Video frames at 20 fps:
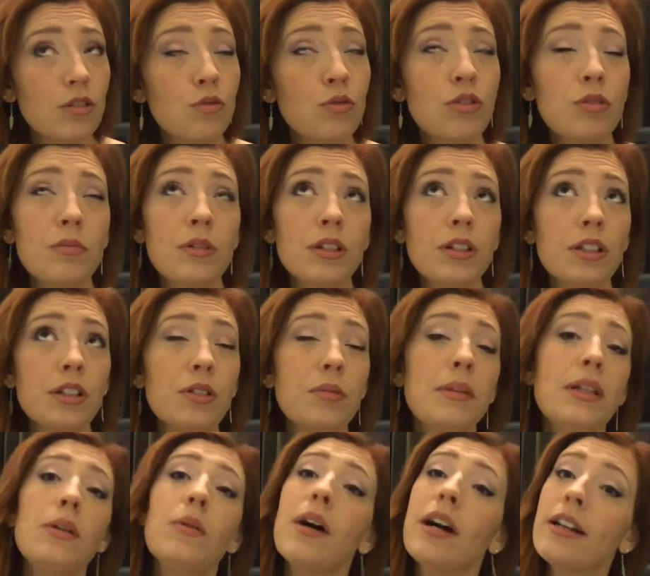rumored to
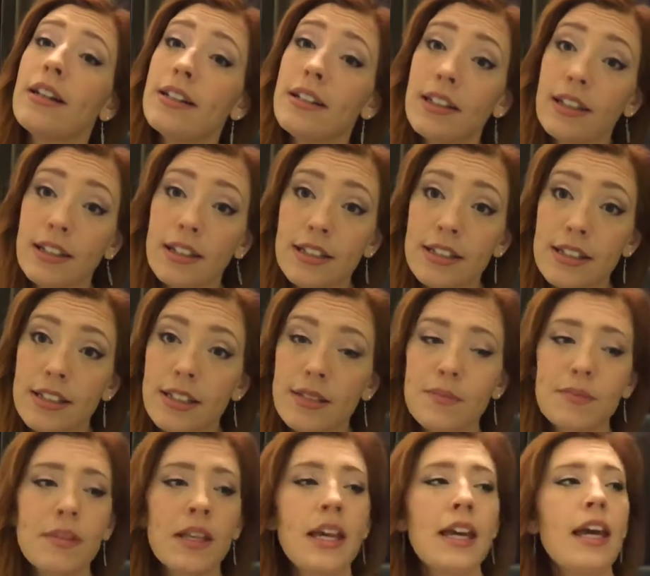be quite delicious.
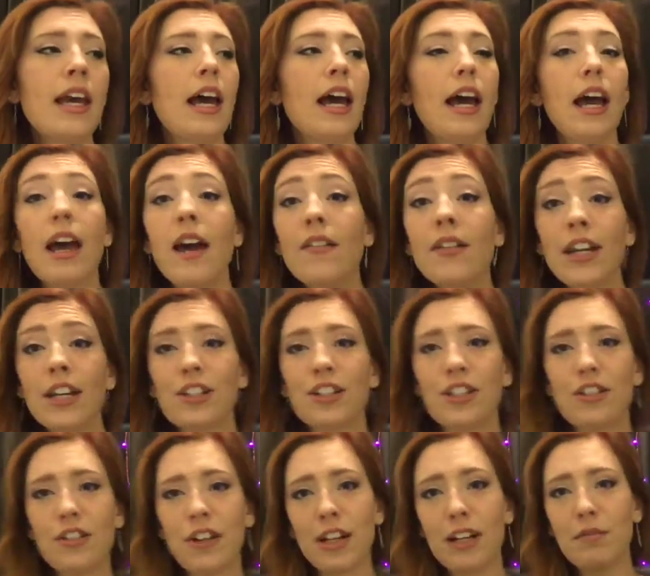I haven't
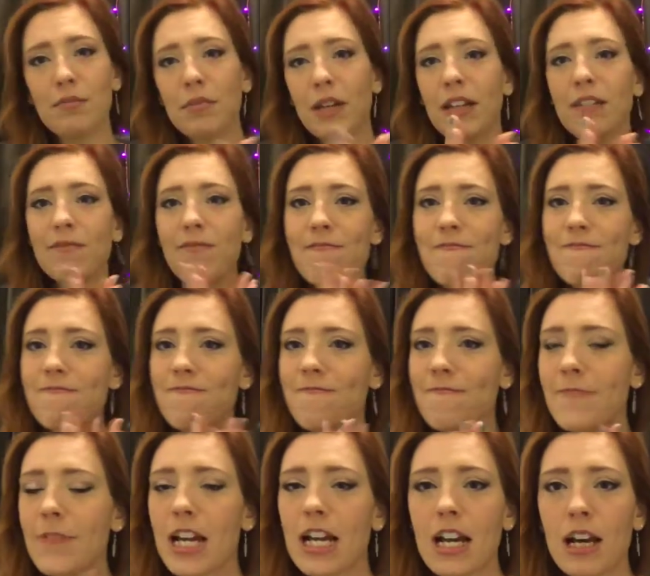actually tried it, but
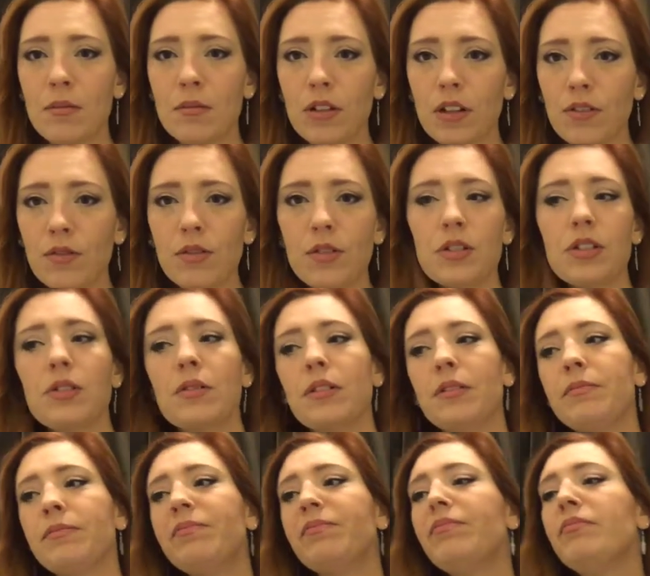I'm looking forward to it.
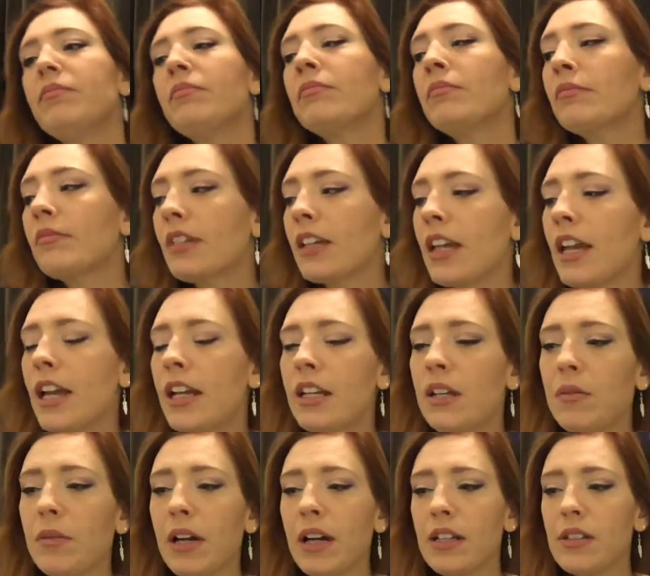
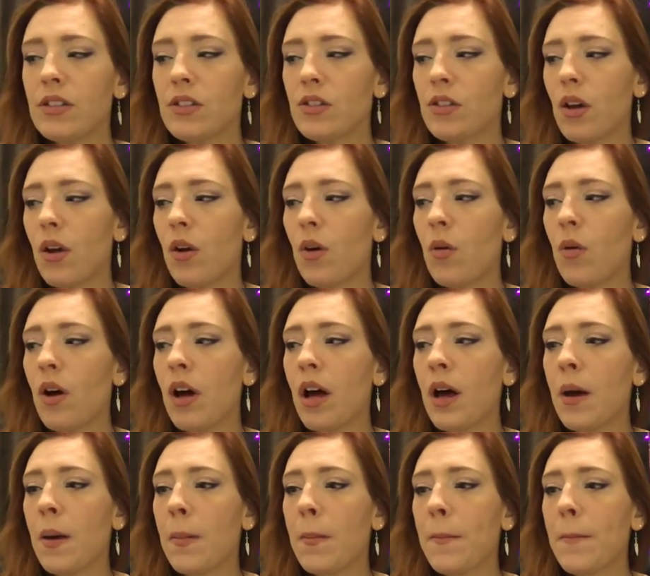Anyway,
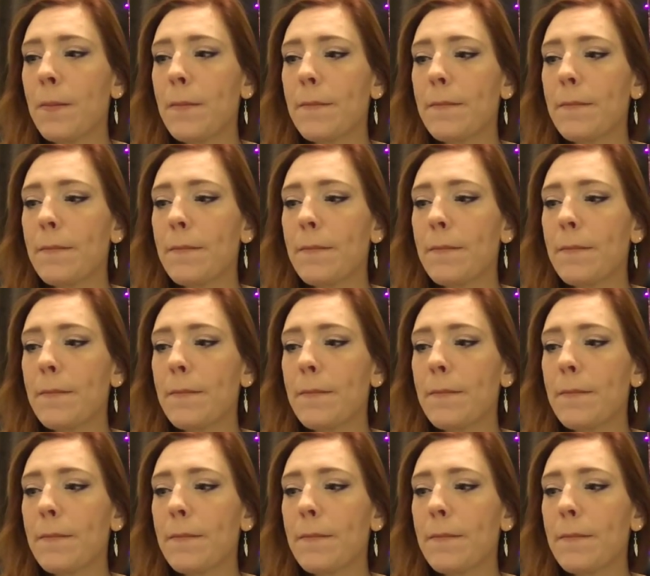so